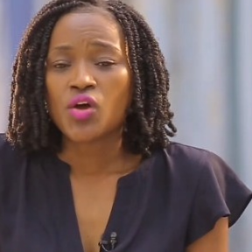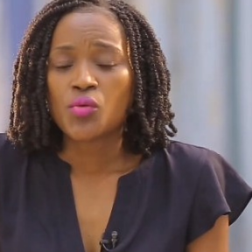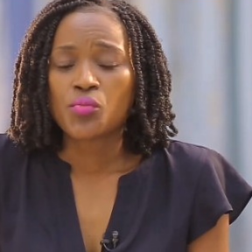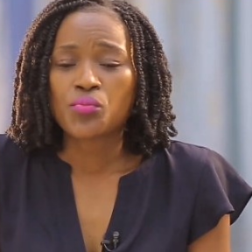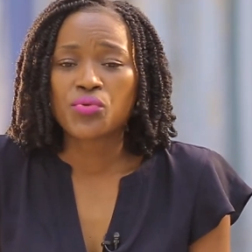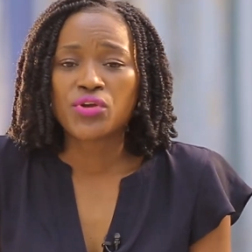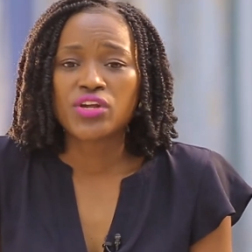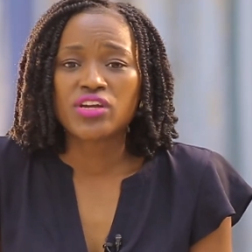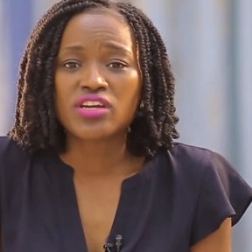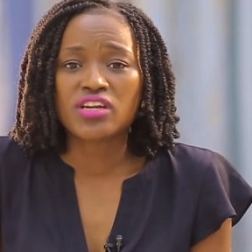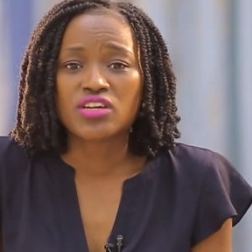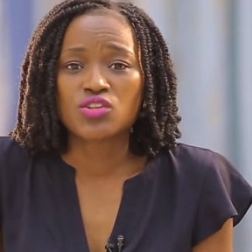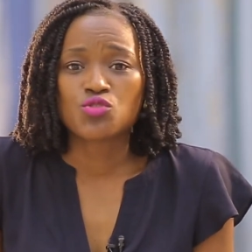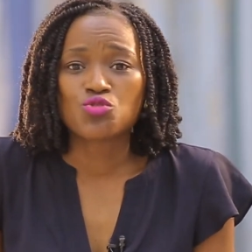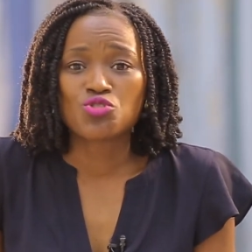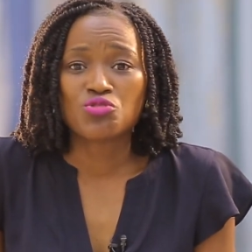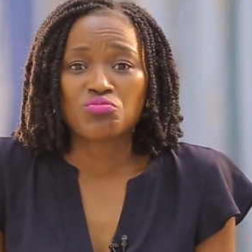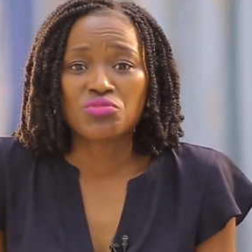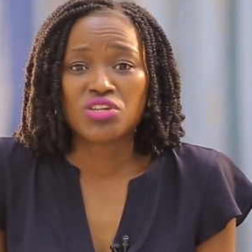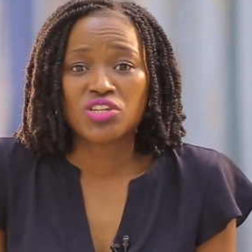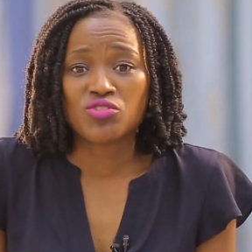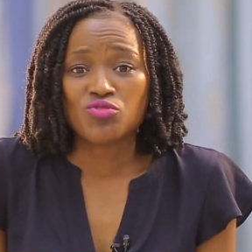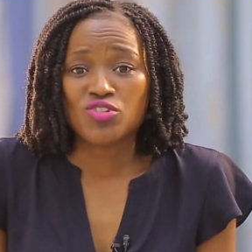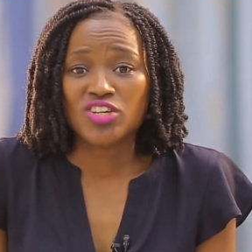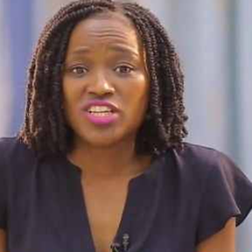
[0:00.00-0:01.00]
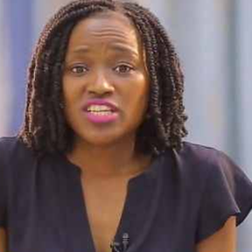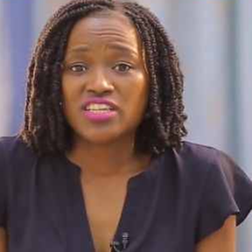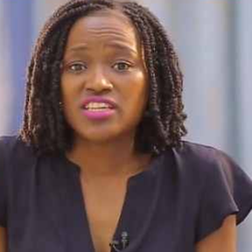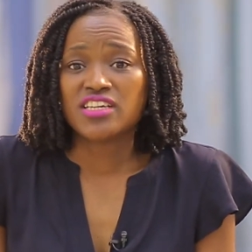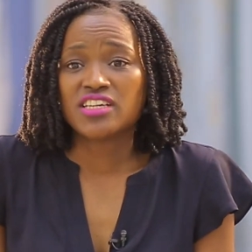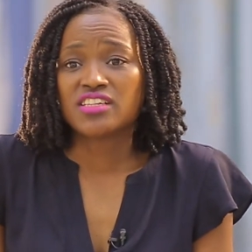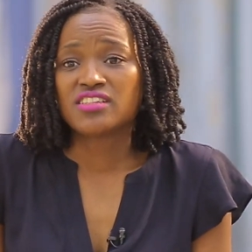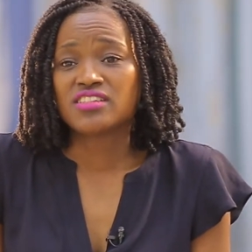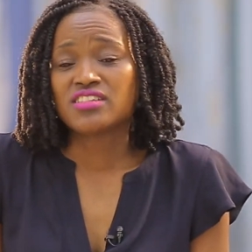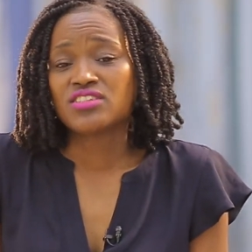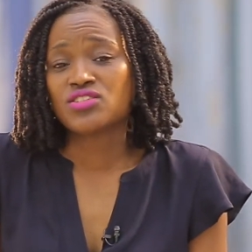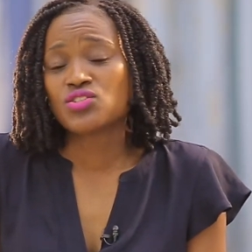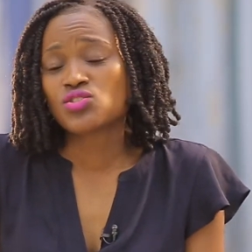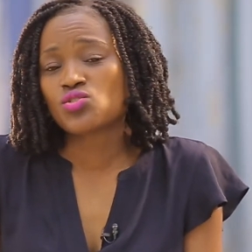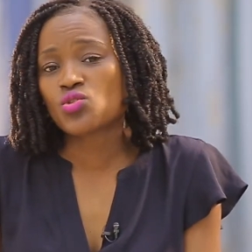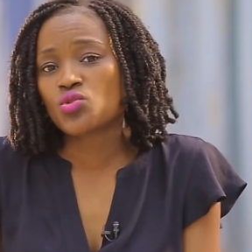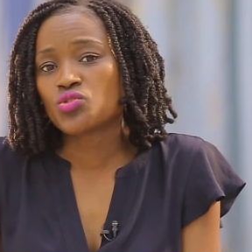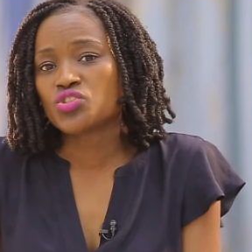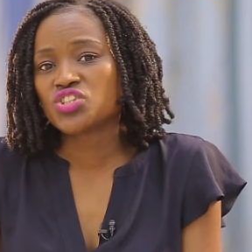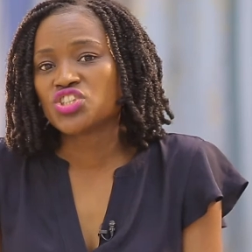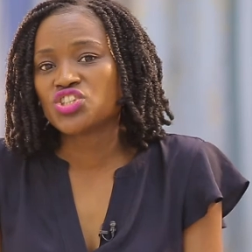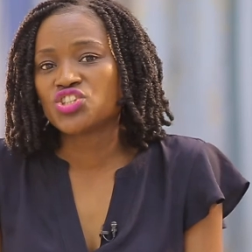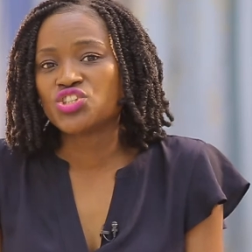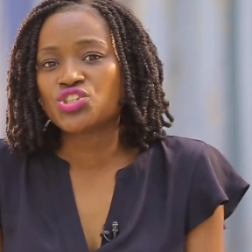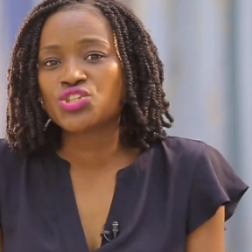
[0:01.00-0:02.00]
pregnant women really get this
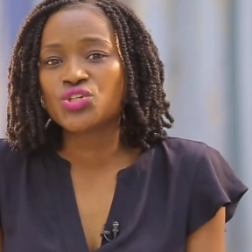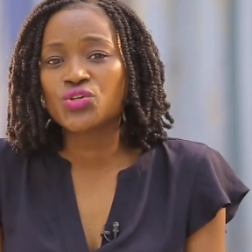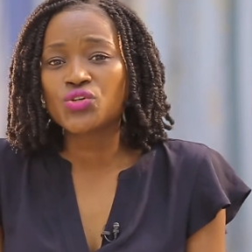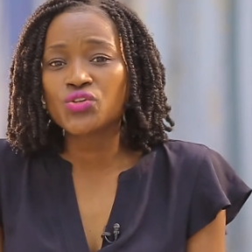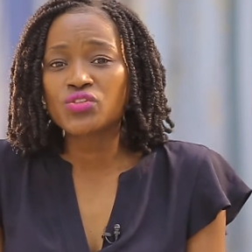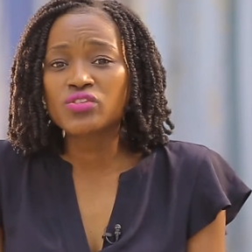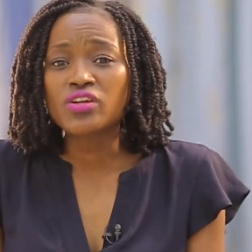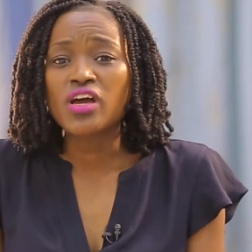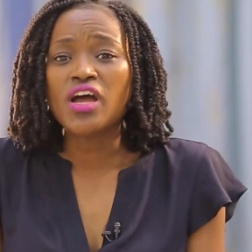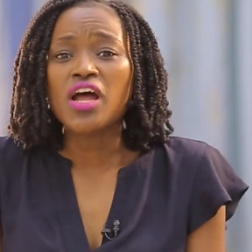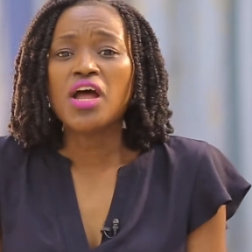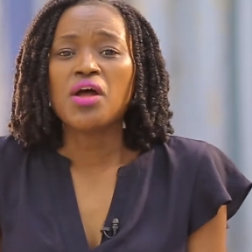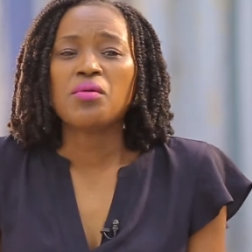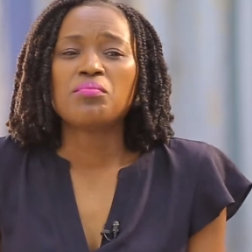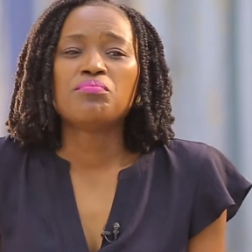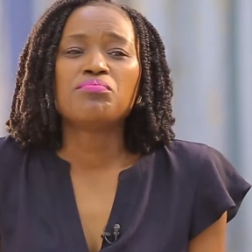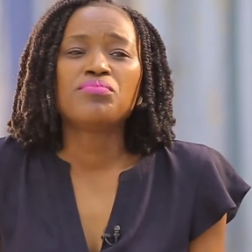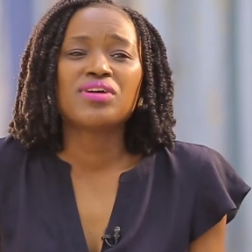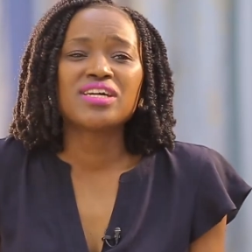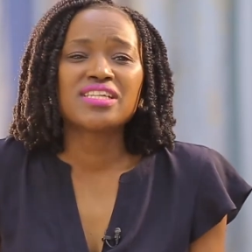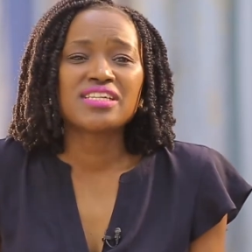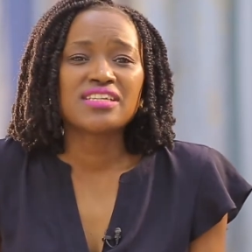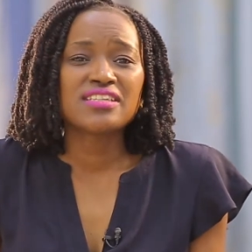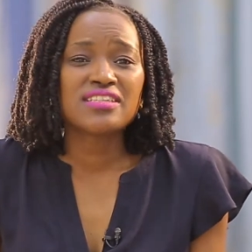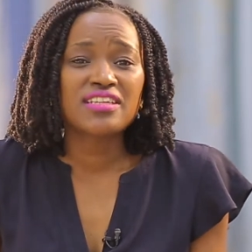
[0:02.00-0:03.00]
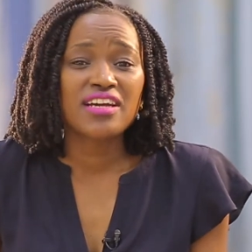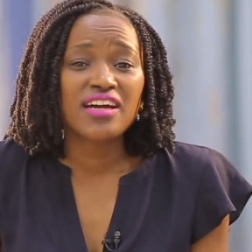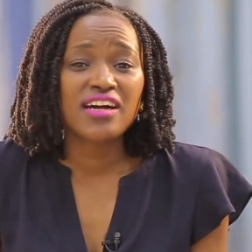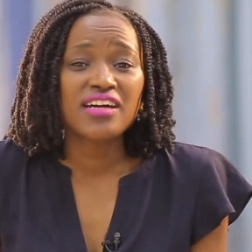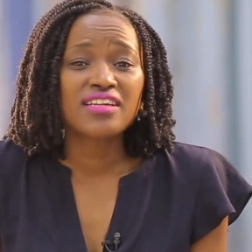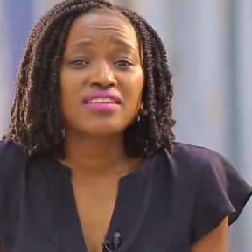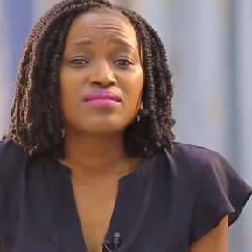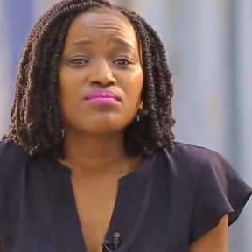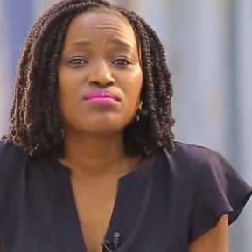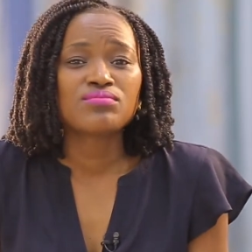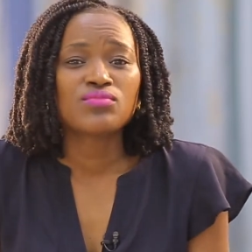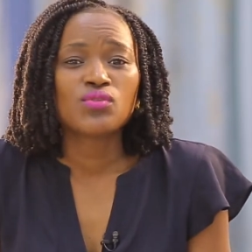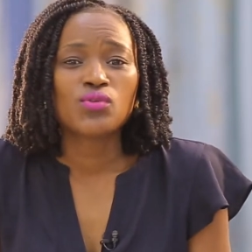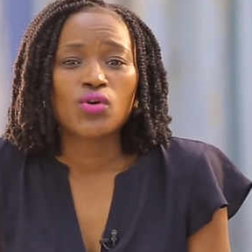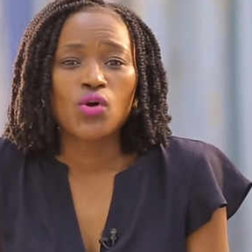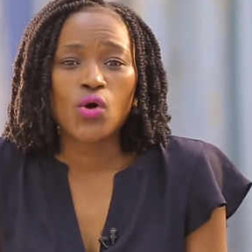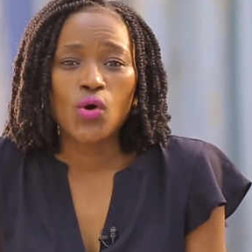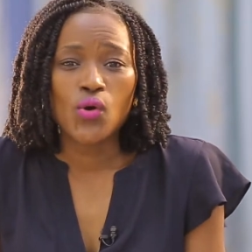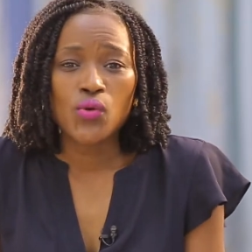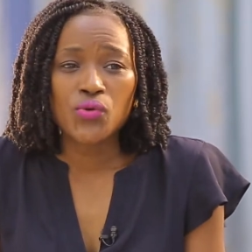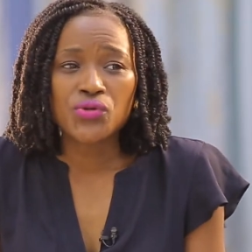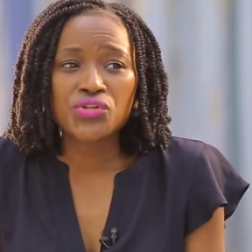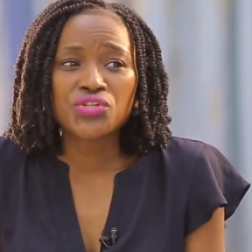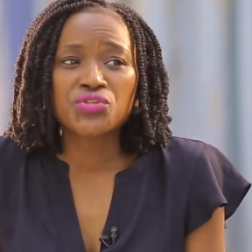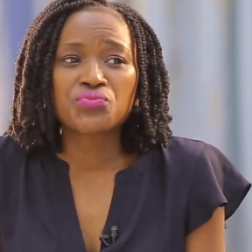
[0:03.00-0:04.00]
condition, but it can
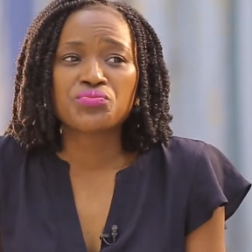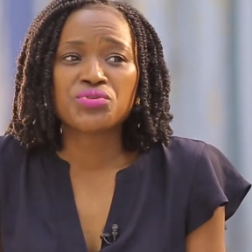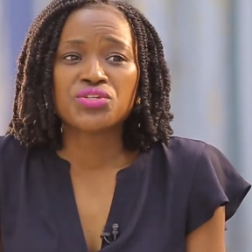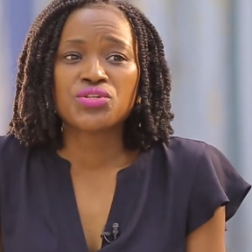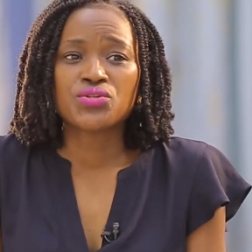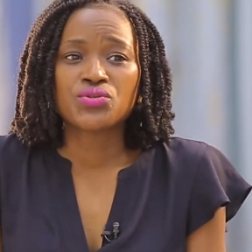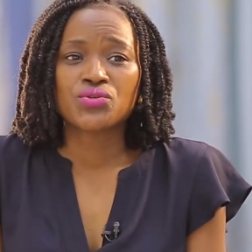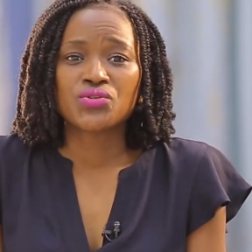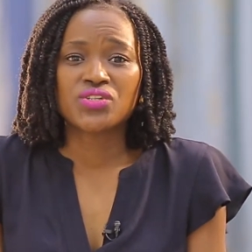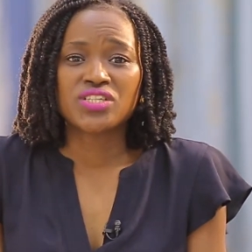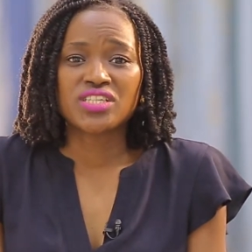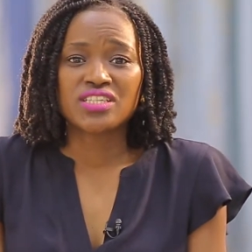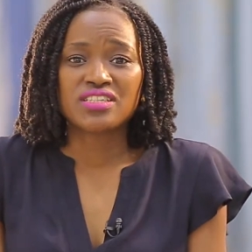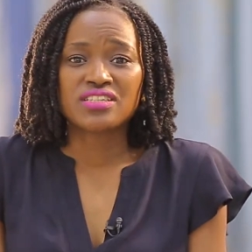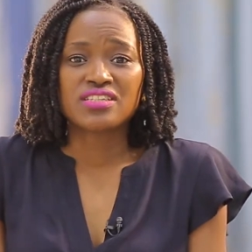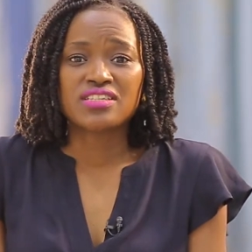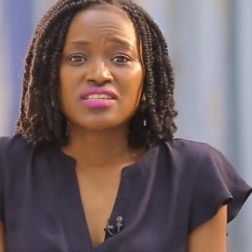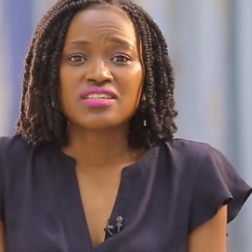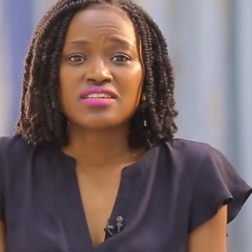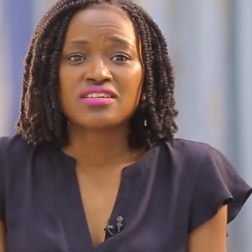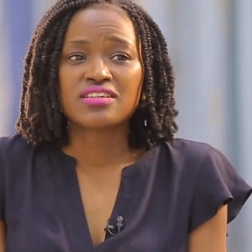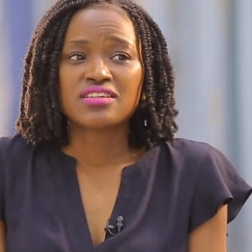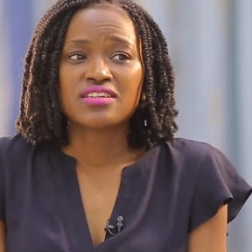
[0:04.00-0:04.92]
always be sorted.